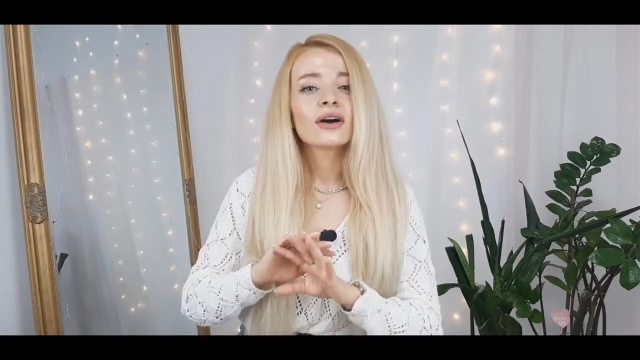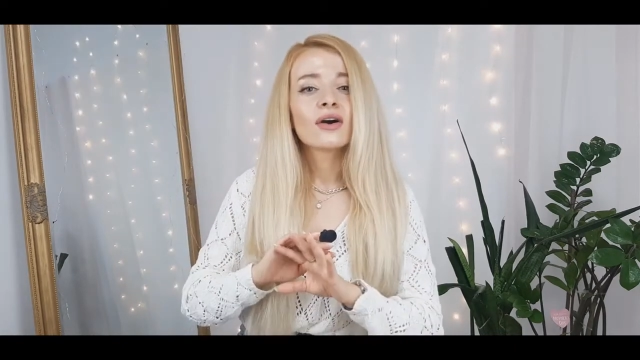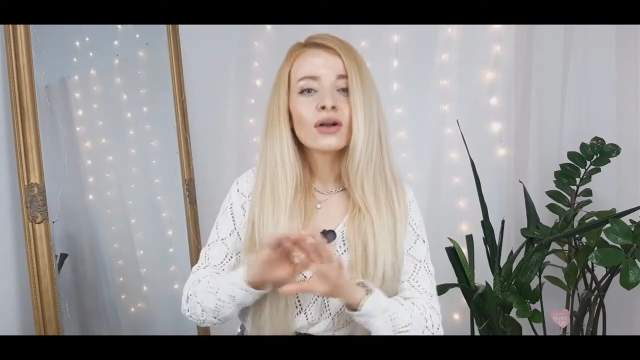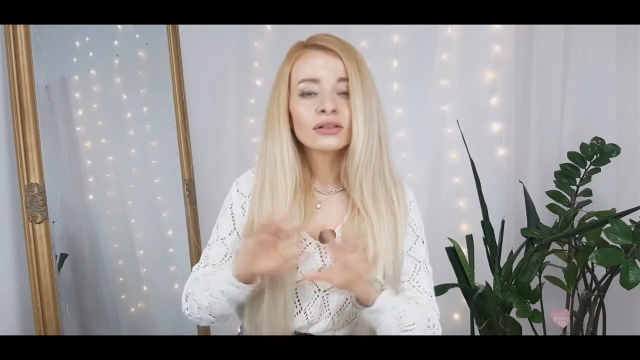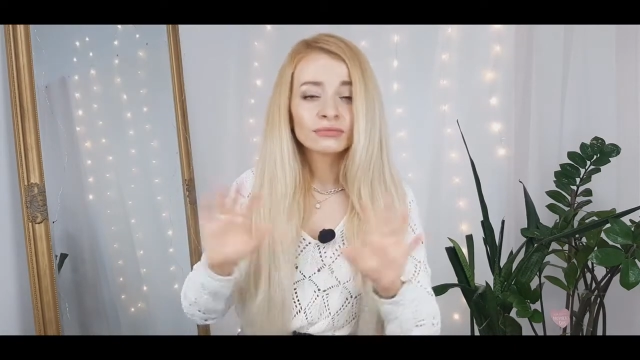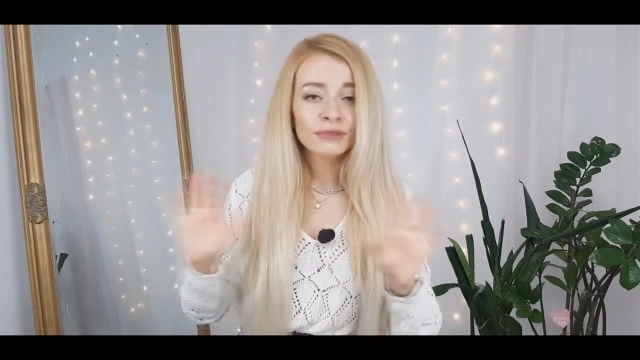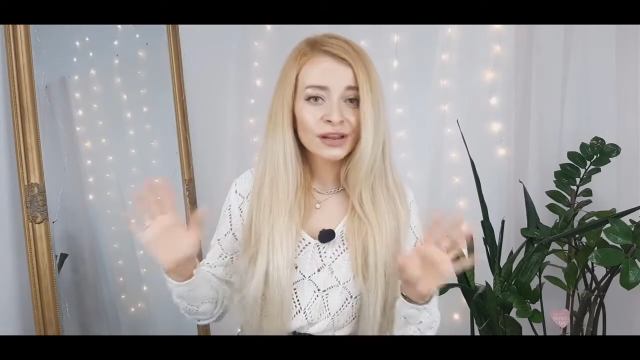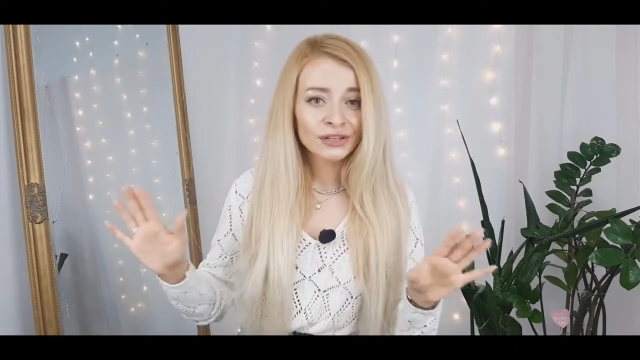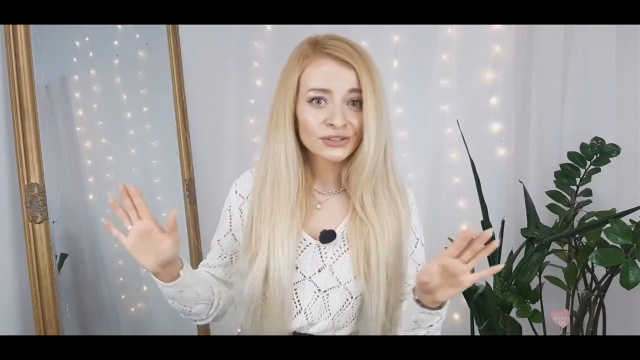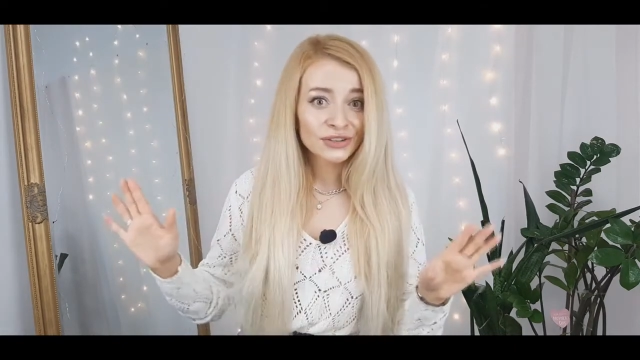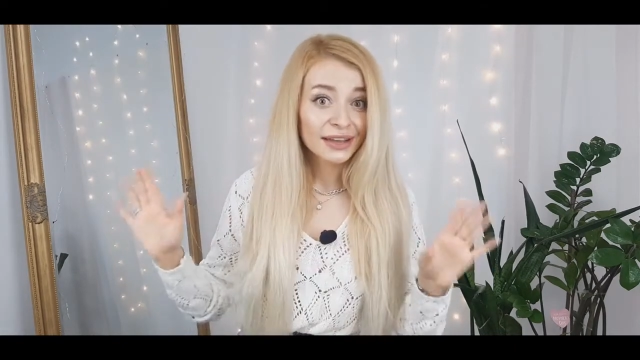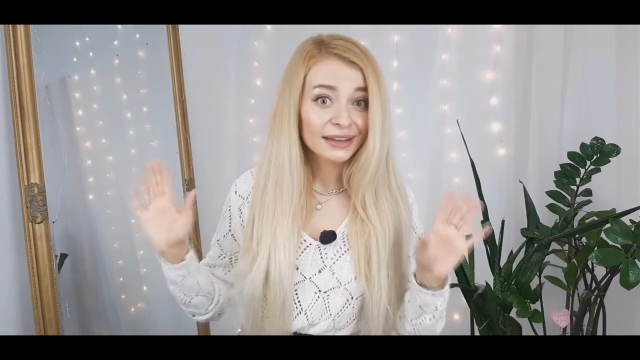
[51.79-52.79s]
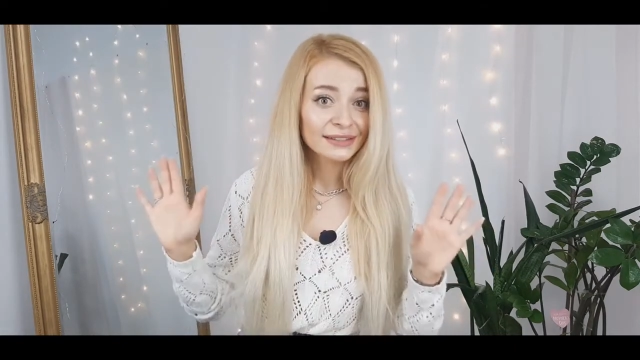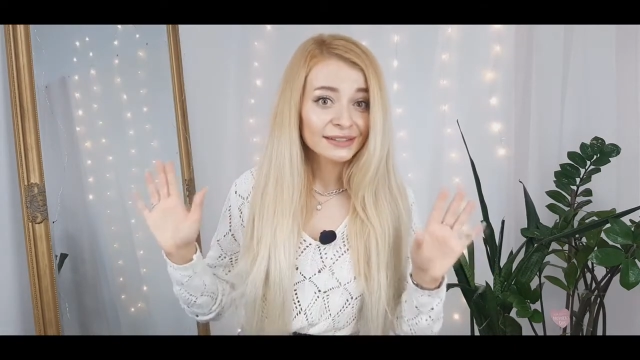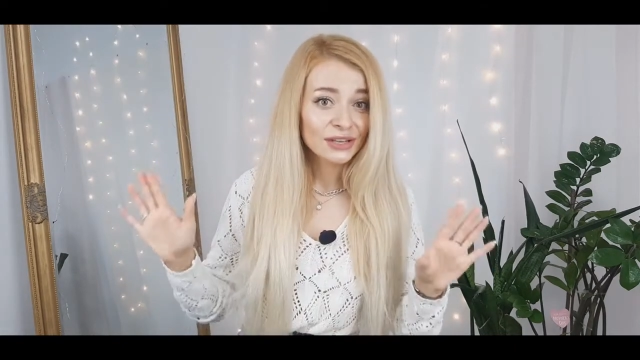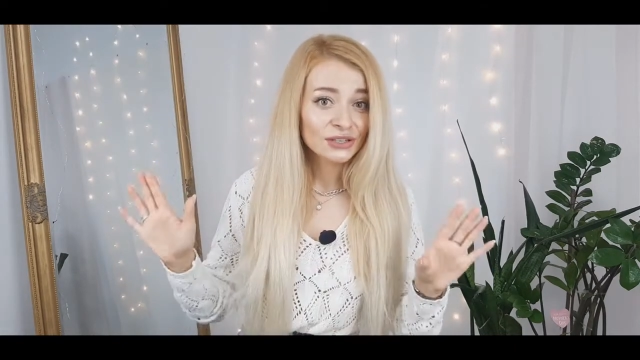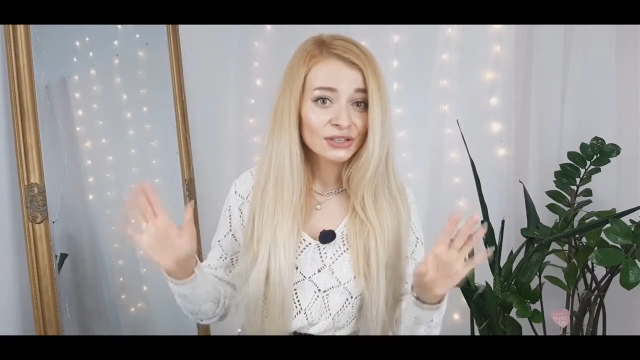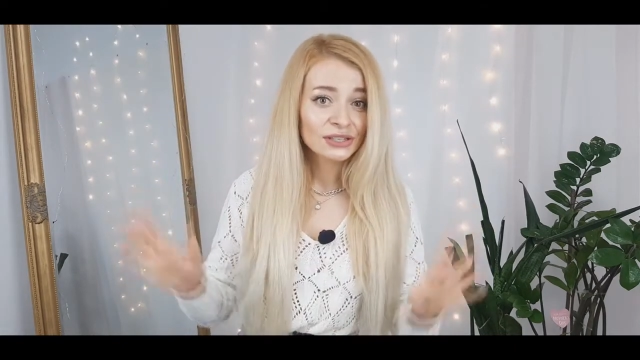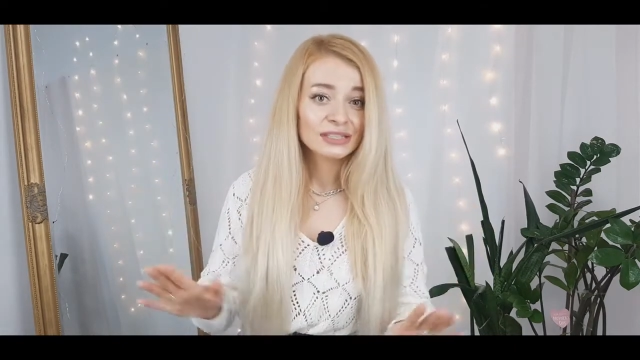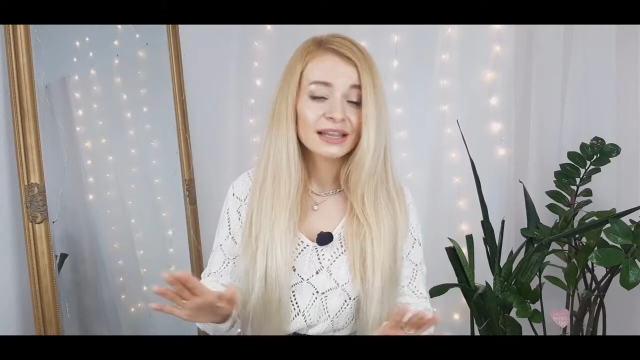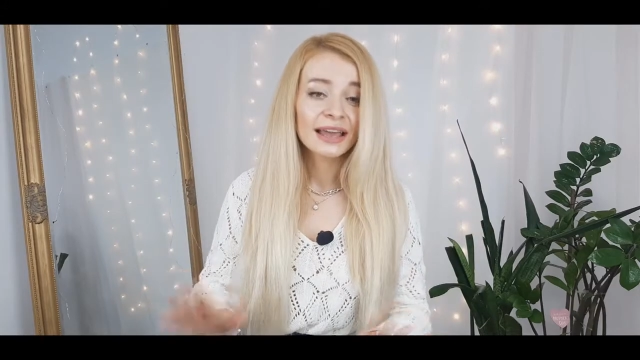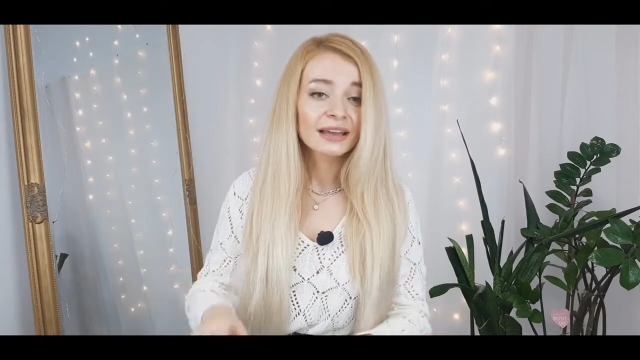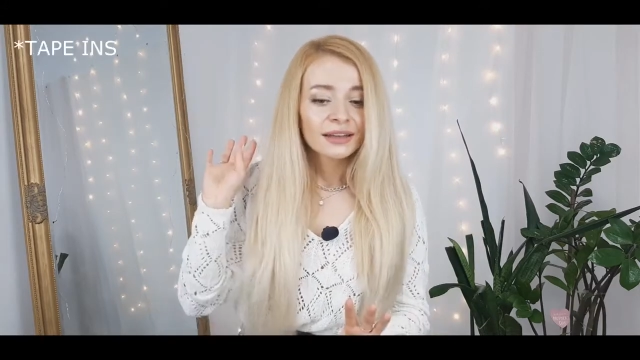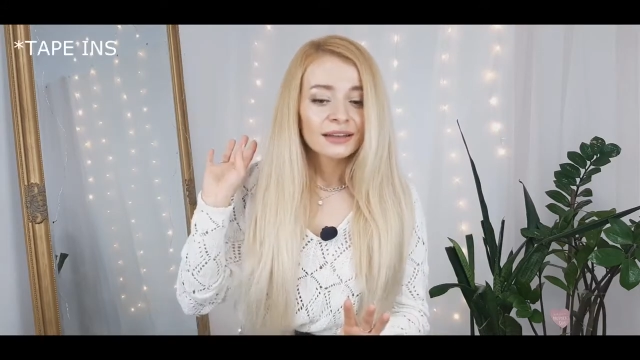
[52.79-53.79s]
all range extensions
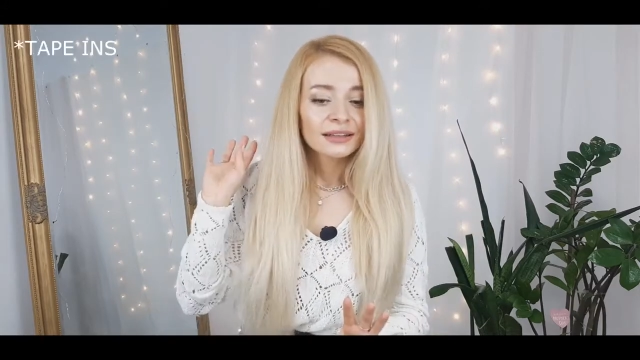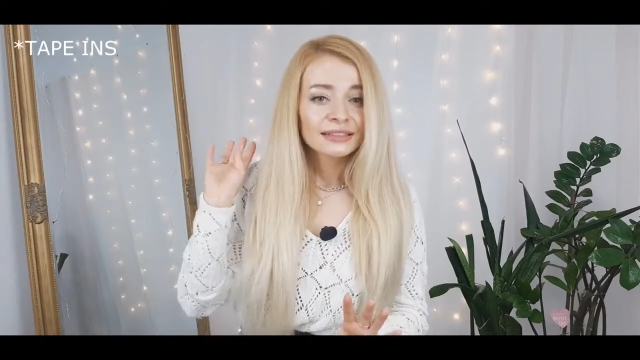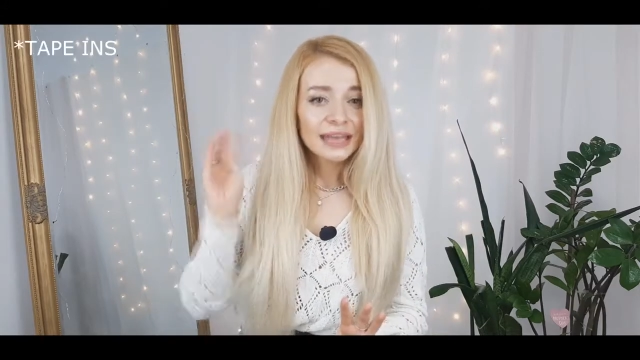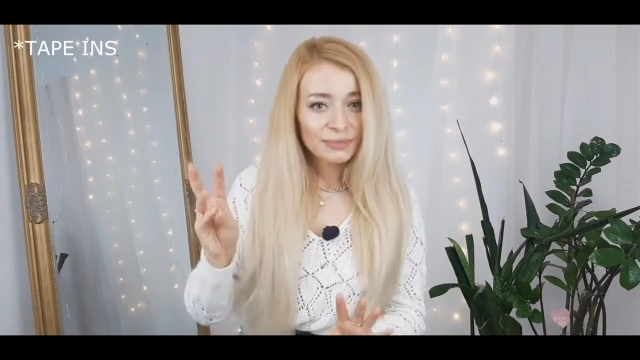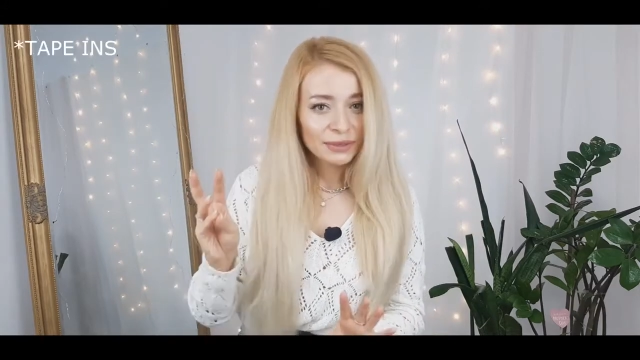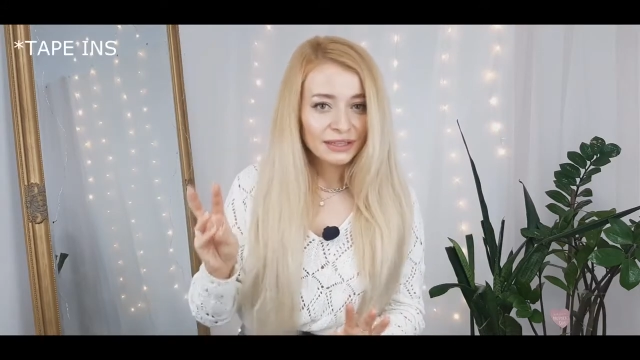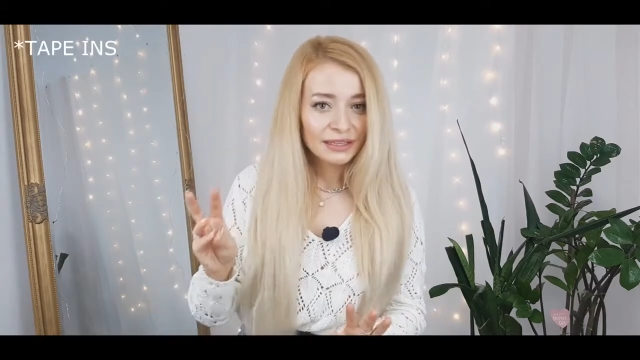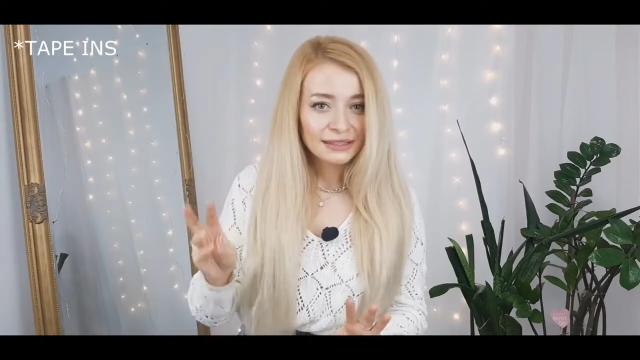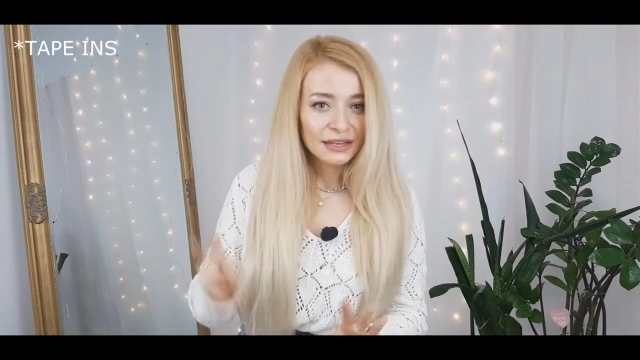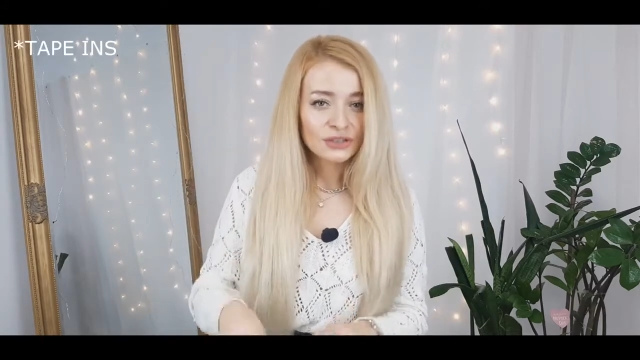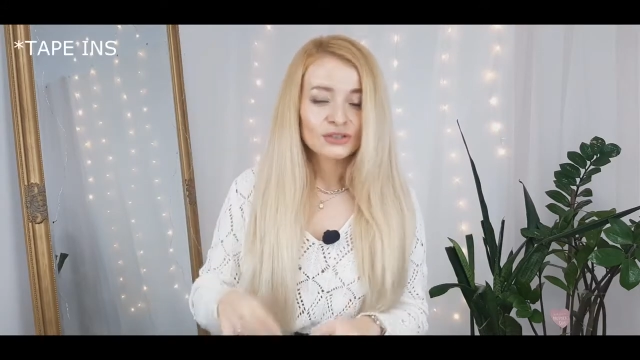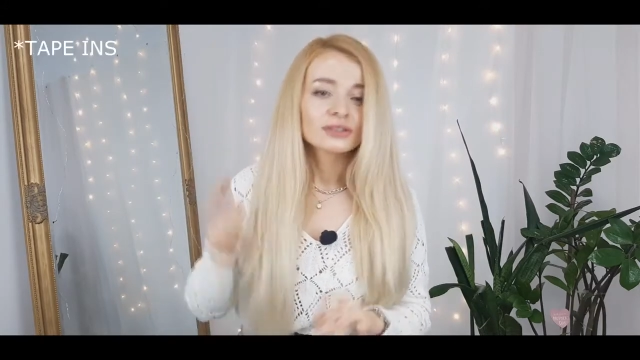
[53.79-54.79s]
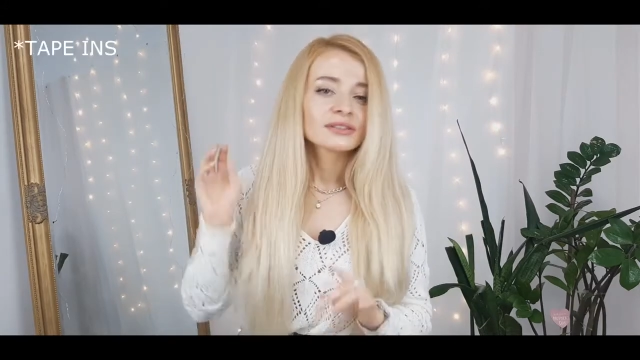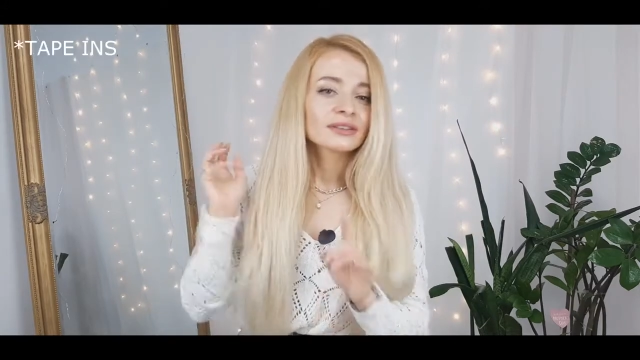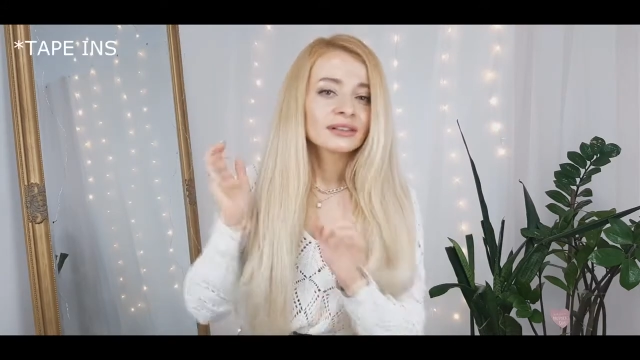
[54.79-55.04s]
like tape-in extensions,